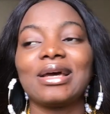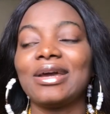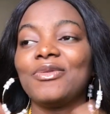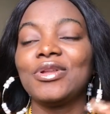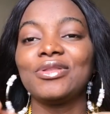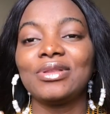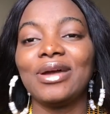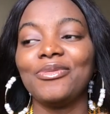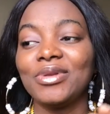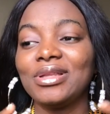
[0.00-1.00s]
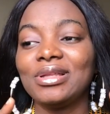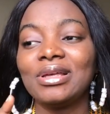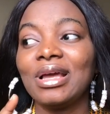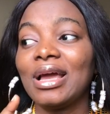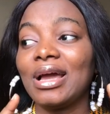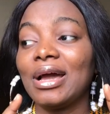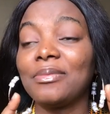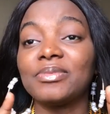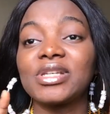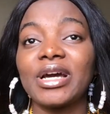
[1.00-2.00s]
I really
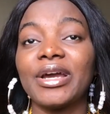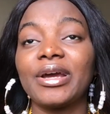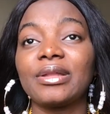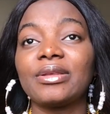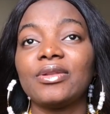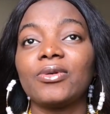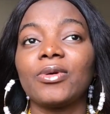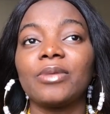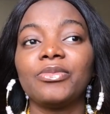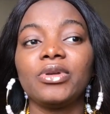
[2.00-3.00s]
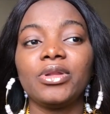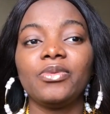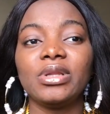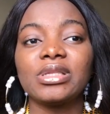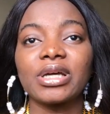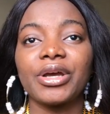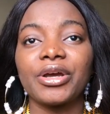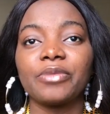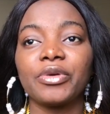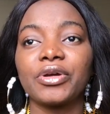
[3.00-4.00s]
am tired, you know. I'm really, really
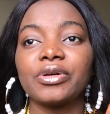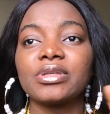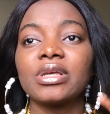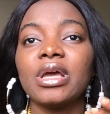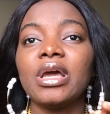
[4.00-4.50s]
tired, because